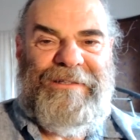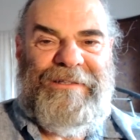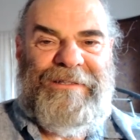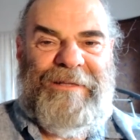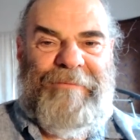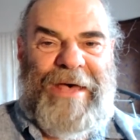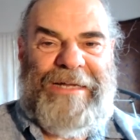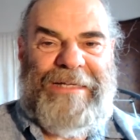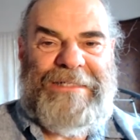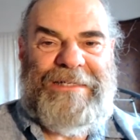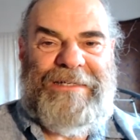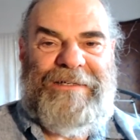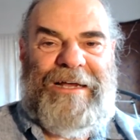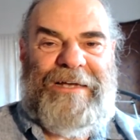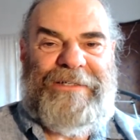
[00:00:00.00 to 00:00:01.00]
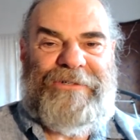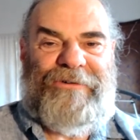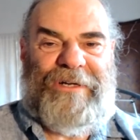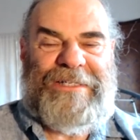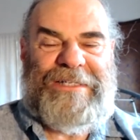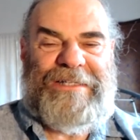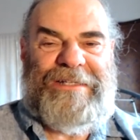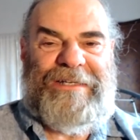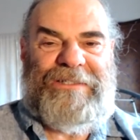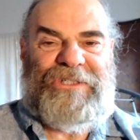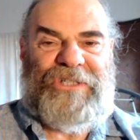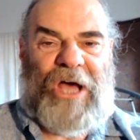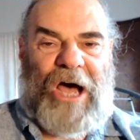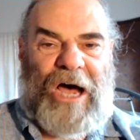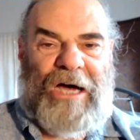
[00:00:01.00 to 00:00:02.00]
the medicine, I trust the
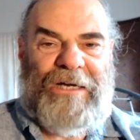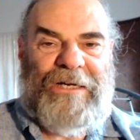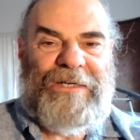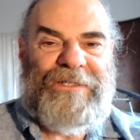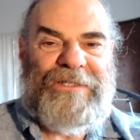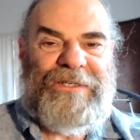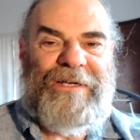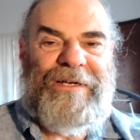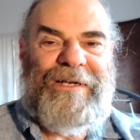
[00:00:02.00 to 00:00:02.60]
songs,